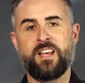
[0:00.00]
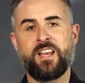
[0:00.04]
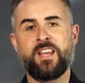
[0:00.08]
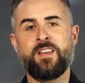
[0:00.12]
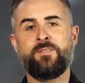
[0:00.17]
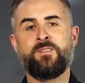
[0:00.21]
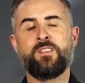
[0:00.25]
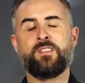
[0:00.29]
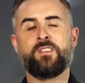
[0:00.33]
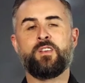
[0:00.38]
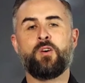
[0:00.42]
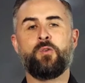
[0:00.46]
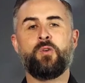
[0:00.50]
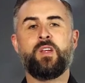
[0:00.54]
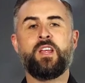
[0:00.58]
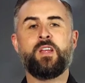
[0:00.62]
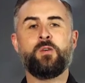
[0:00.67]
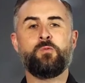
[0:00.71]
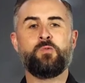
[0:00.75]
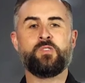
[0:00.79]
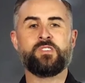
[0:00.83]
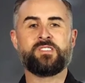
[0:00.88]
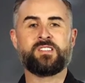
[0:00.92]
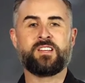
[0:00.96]
even though he
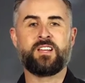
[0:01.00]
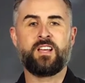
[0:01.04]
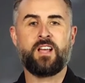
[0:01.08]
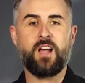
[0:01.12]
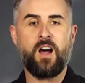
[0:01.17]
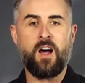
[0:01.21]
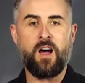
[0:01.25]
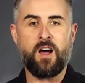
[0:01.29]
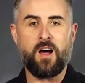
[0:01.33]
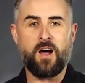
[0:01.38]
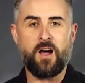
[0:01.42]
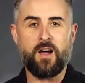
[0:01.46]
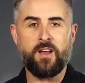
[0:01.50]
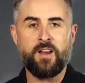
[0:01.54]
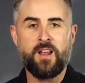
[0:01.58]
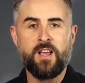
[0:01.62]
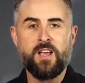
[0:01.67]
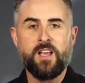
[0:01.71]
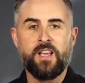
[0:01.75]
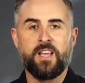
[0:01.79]
was God,